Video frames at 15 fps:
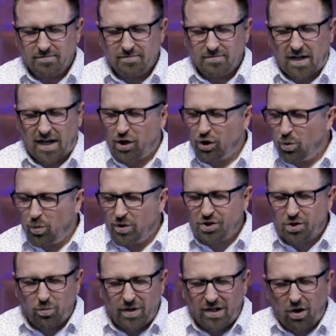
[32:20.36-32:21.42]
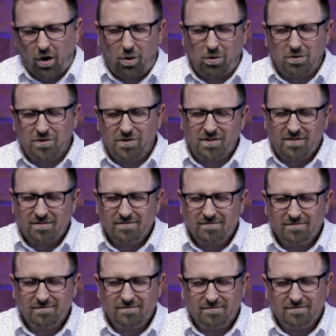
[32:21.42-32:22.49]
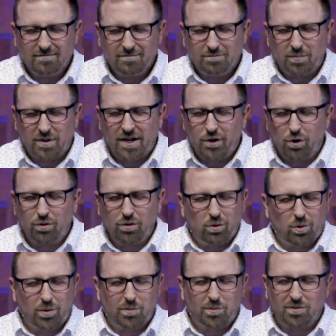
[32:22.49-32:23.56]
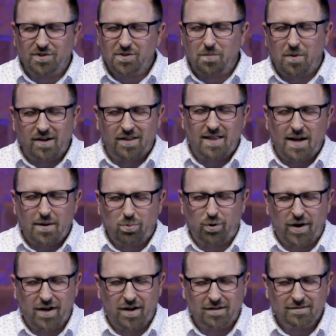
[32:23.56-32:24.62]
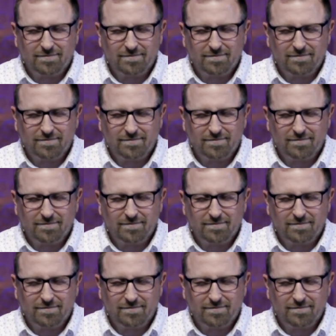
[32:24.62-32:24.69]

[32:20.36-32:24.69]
I don't know what your week holds, but I know the Lord will respond to that prayer.